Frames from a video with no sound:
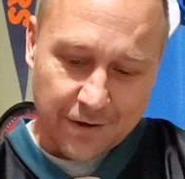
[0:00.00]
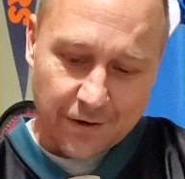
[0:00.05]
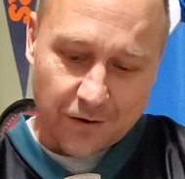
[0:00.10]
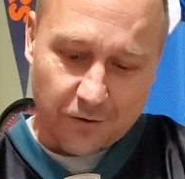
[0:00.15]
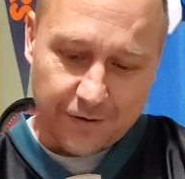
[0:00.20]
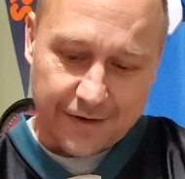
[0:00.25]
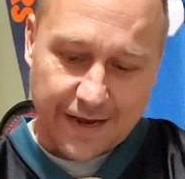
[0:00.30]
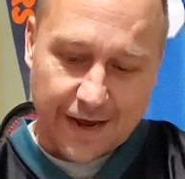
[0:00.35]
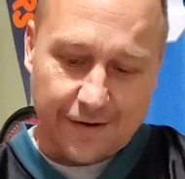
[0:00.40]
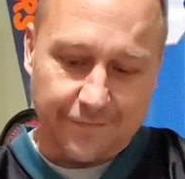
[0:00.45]

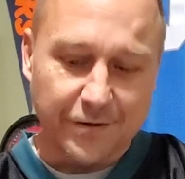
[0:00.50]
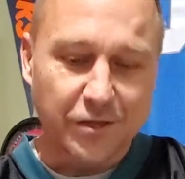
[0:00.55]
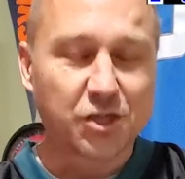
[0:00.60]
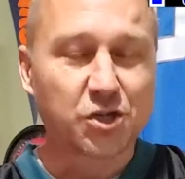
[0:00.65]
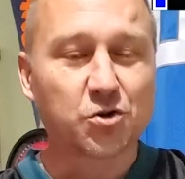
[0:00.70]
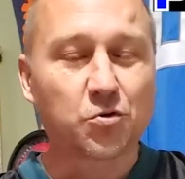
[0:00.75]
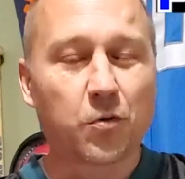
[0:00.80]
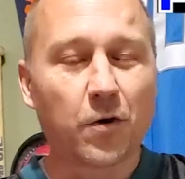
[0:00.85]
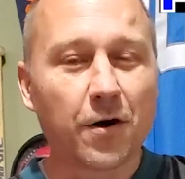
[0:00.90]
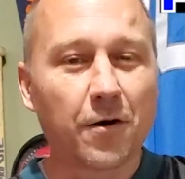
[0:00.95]
Only
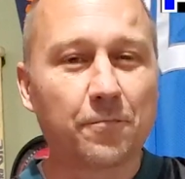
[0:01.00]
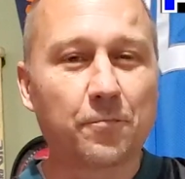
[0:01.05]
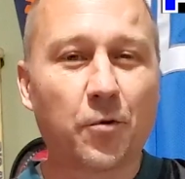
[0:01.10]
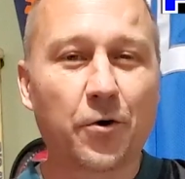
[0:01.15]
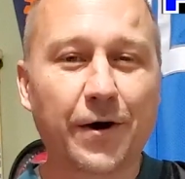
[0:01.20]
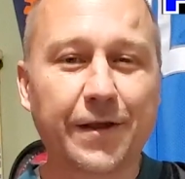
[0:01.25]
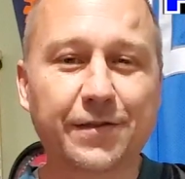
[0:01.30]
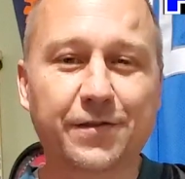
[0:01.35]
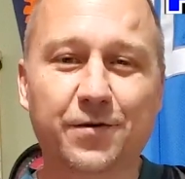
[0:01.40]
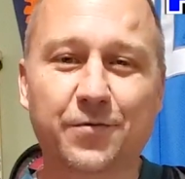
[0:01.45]
averaged
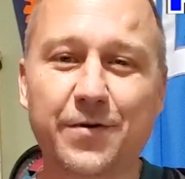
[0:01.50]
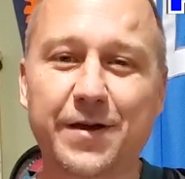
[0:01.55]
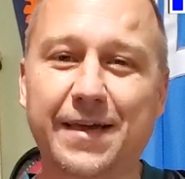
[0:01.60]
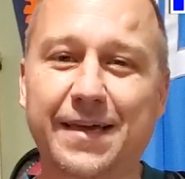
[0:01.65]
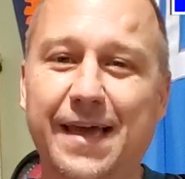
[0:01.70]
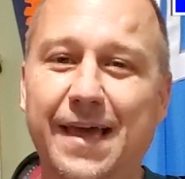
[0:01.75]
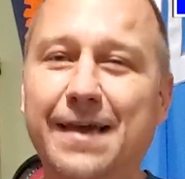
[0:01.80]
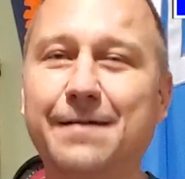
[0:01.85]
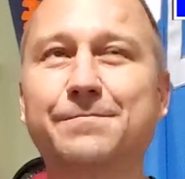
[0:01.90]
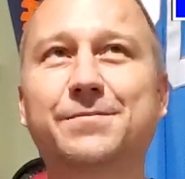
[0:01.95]
12.3
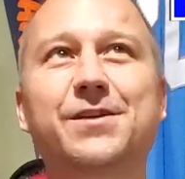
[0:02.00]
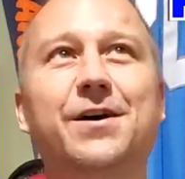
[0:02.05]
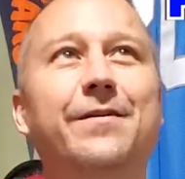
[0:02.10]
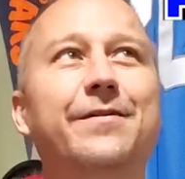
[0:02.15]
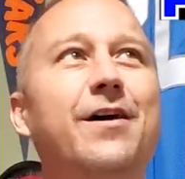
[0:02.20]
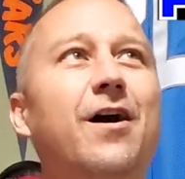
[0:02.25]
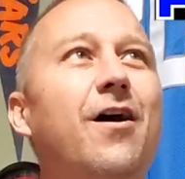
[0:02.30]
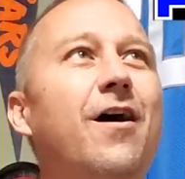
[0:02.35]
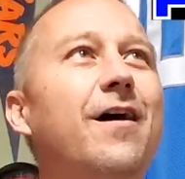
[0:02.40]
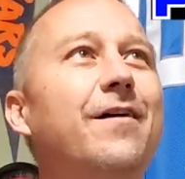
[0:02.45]
games on
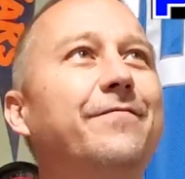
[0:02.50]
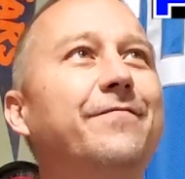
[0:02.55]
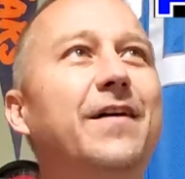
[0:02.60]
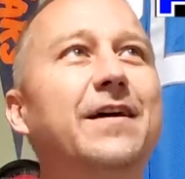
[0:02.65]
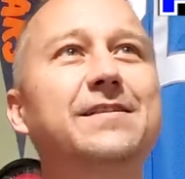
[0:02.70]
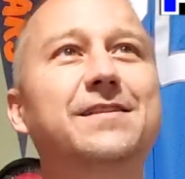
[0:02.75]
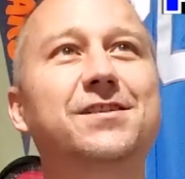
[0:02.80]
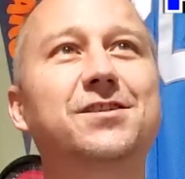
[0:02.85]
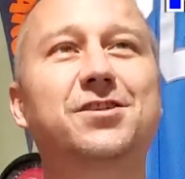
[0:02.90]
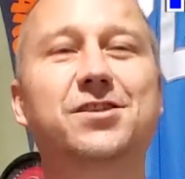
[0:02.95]
offense.